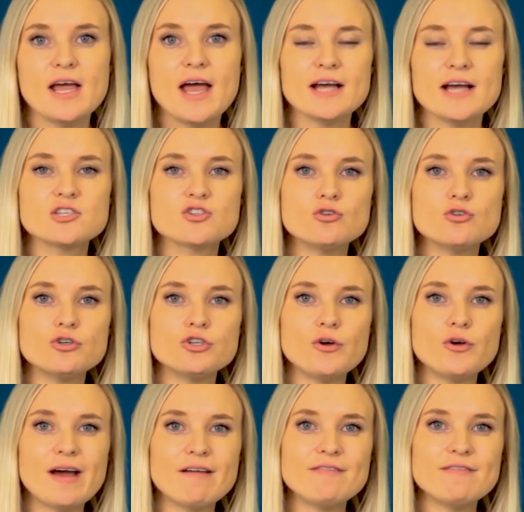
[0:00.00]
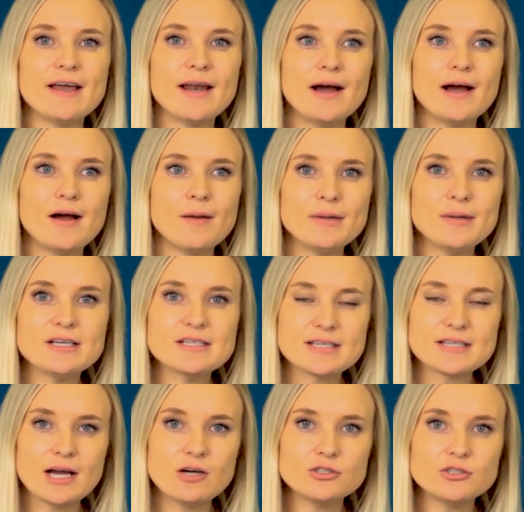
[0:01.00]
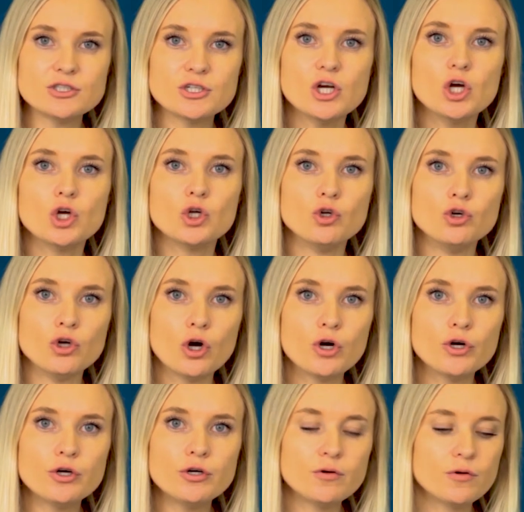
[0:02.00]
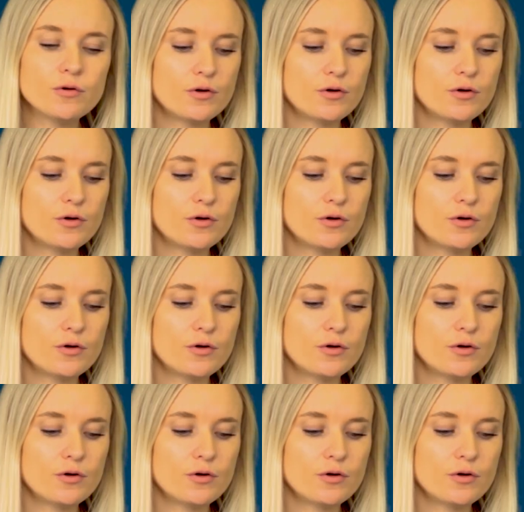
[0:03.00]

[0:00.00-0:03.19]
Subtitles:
As soon as you have that humming sound, you know